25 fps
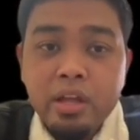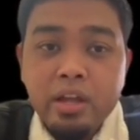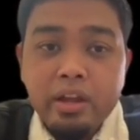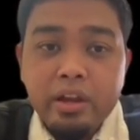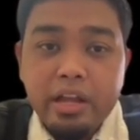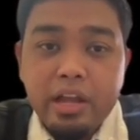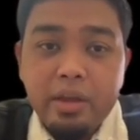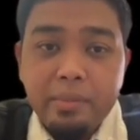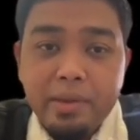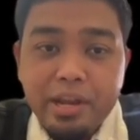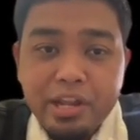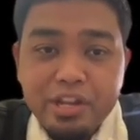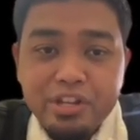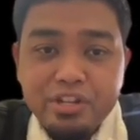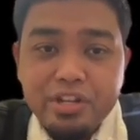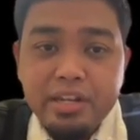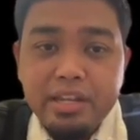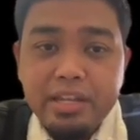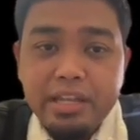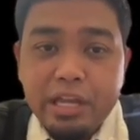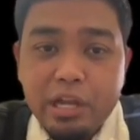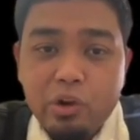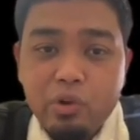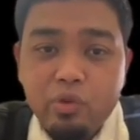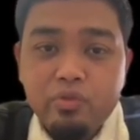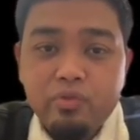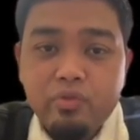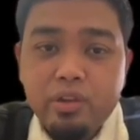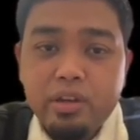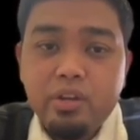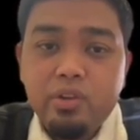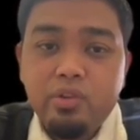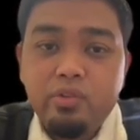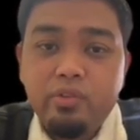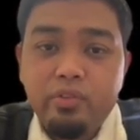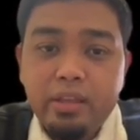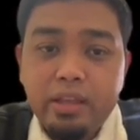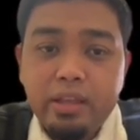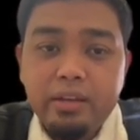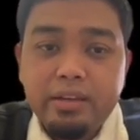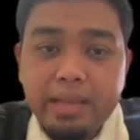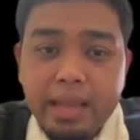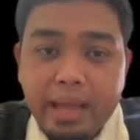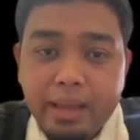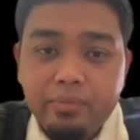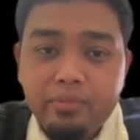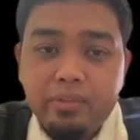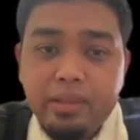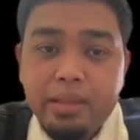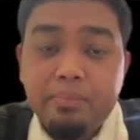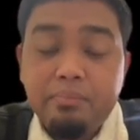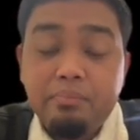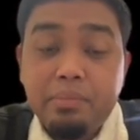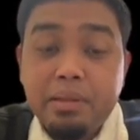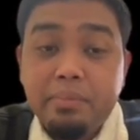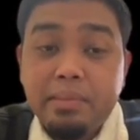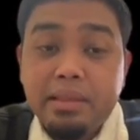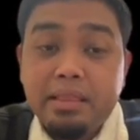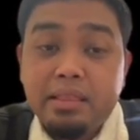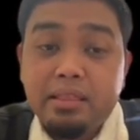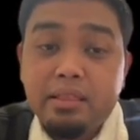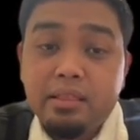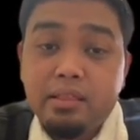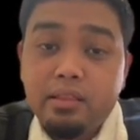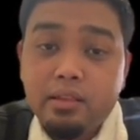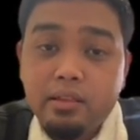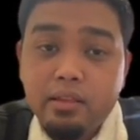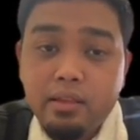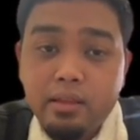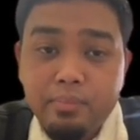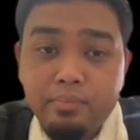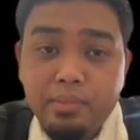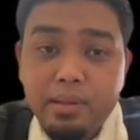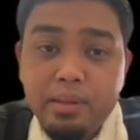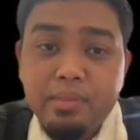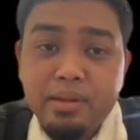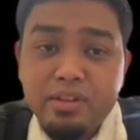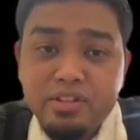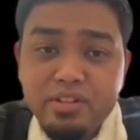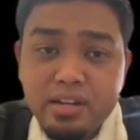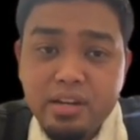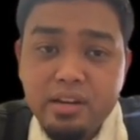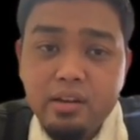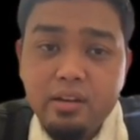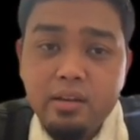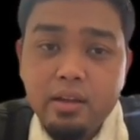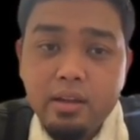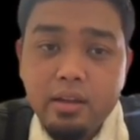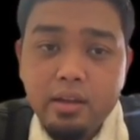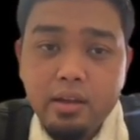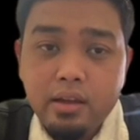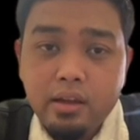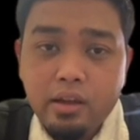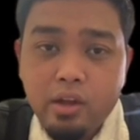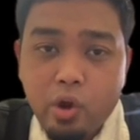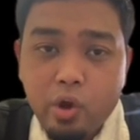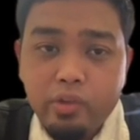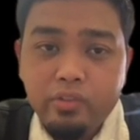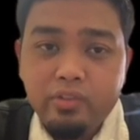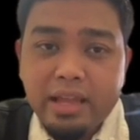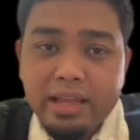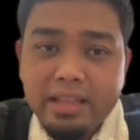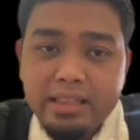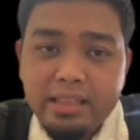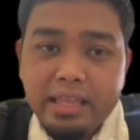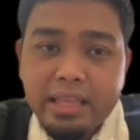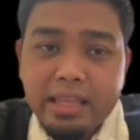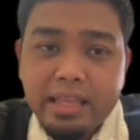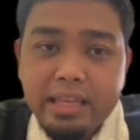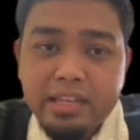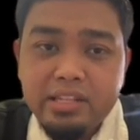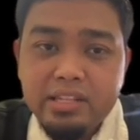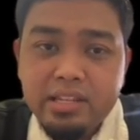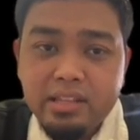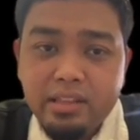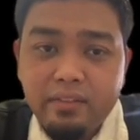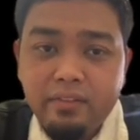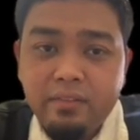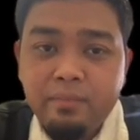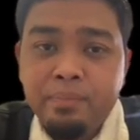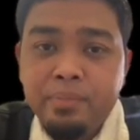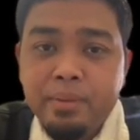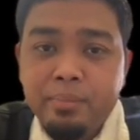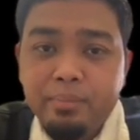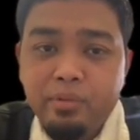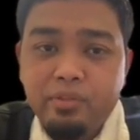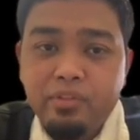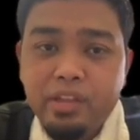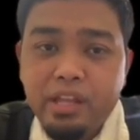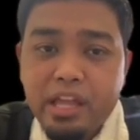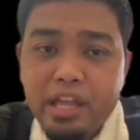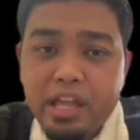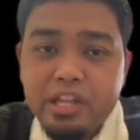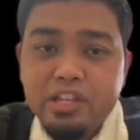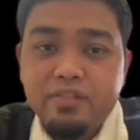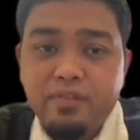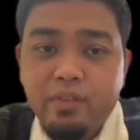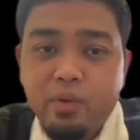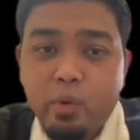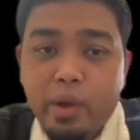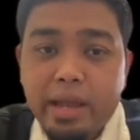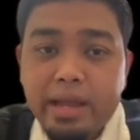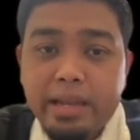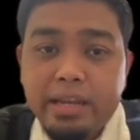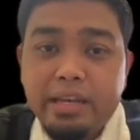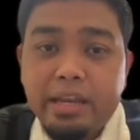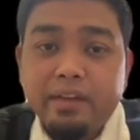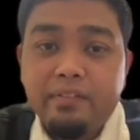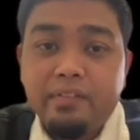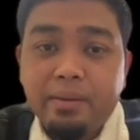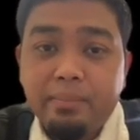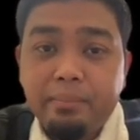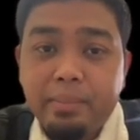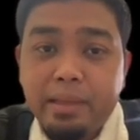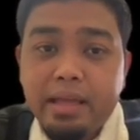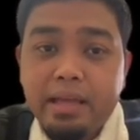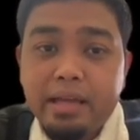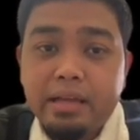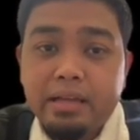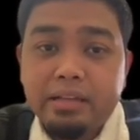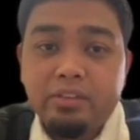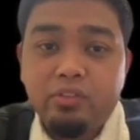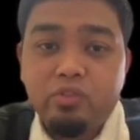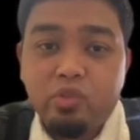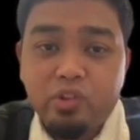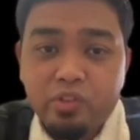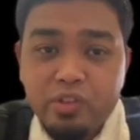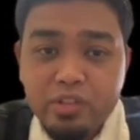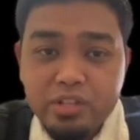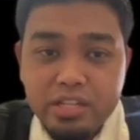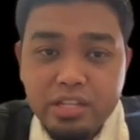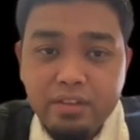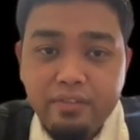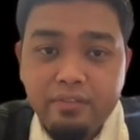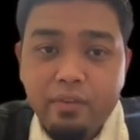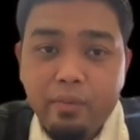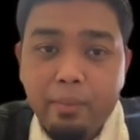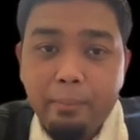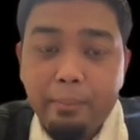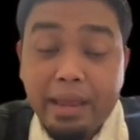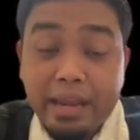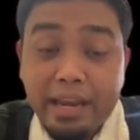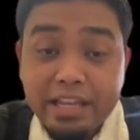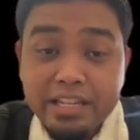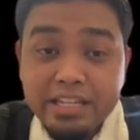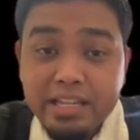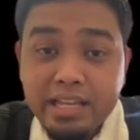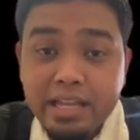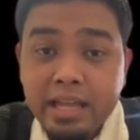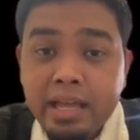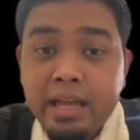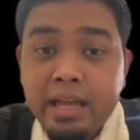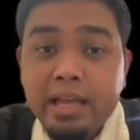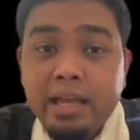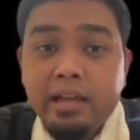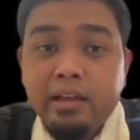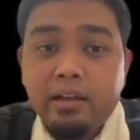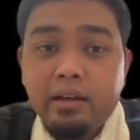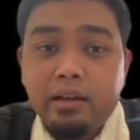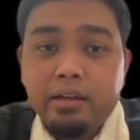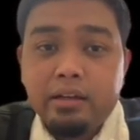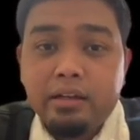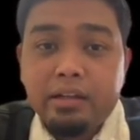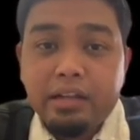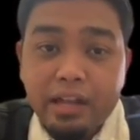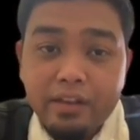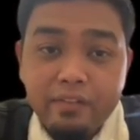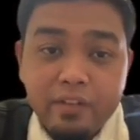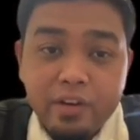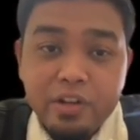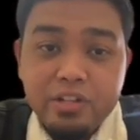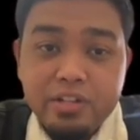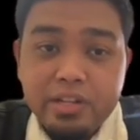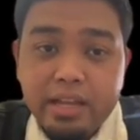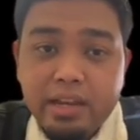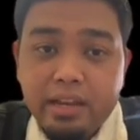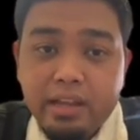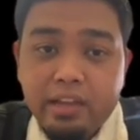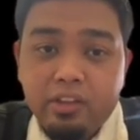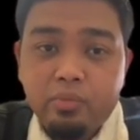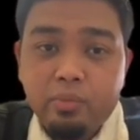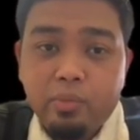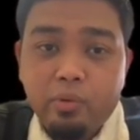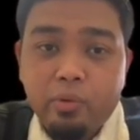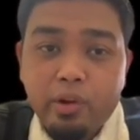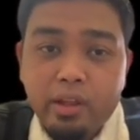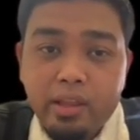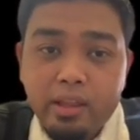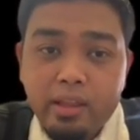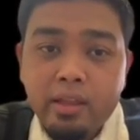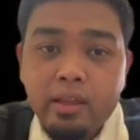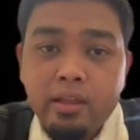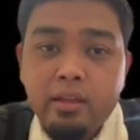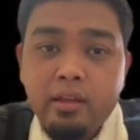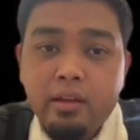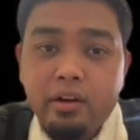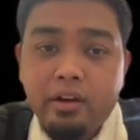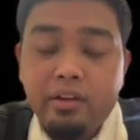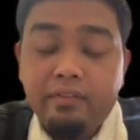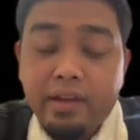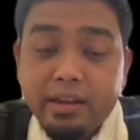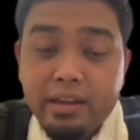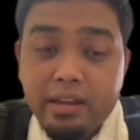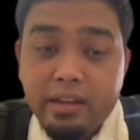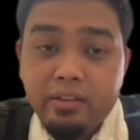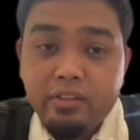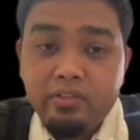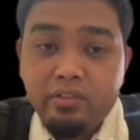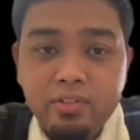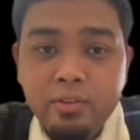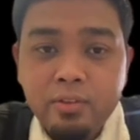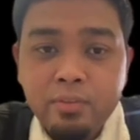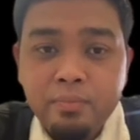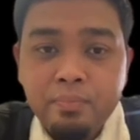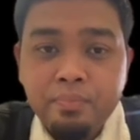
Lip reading: Recommendation include reducing debts, implementation cost-cutting initiative, boosting cash flow, and developing a strategy for managing leverage and exploring refinance.